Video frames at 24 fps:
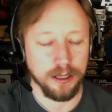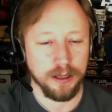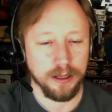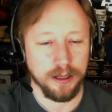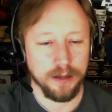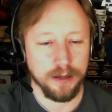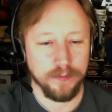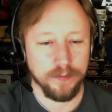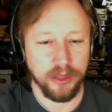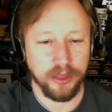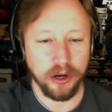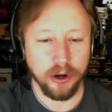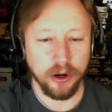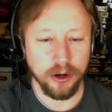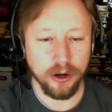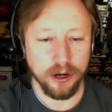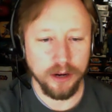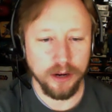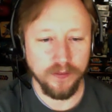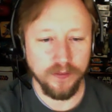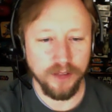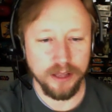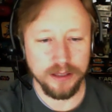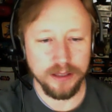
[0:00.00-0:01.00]
the
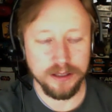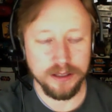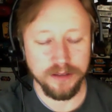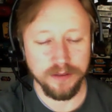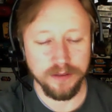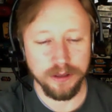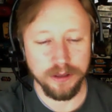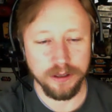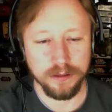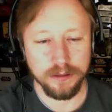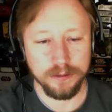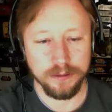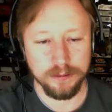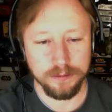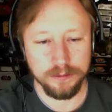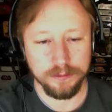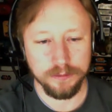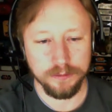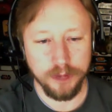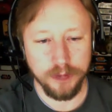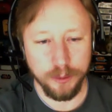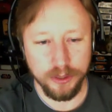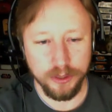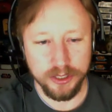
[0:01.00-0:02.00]
current events of the
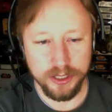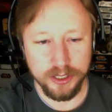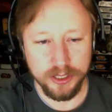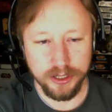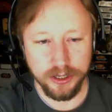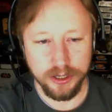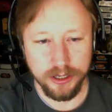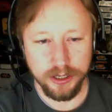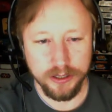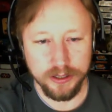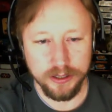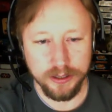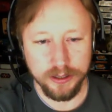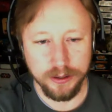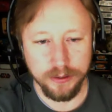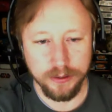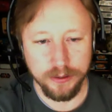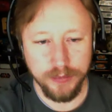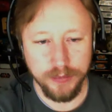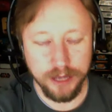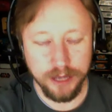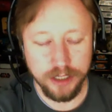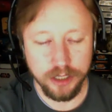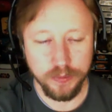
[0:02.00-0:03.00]
Rebel series. So
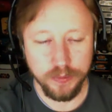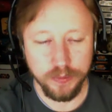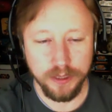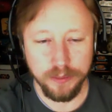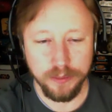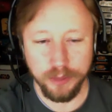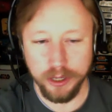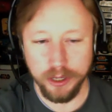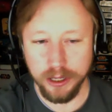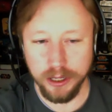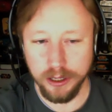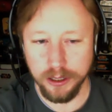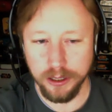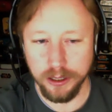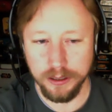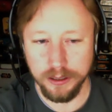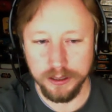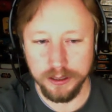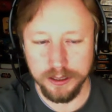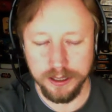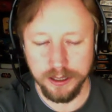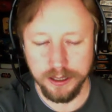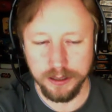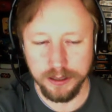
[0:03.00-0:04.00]
that should be pretty good.
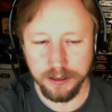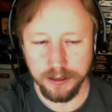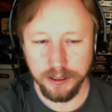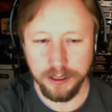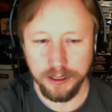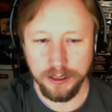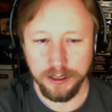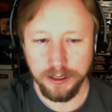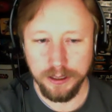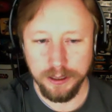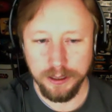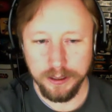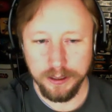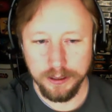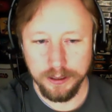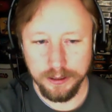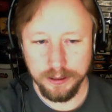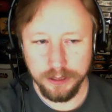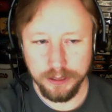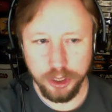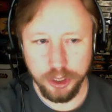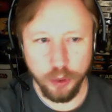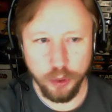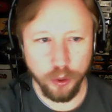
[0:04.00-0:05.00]
It's a
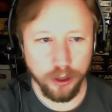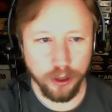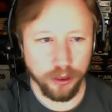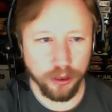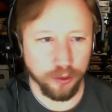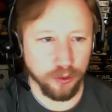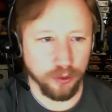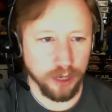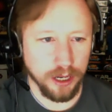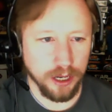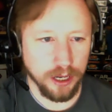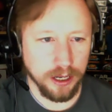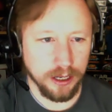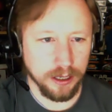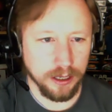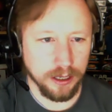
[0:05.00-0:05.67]
2 or 3,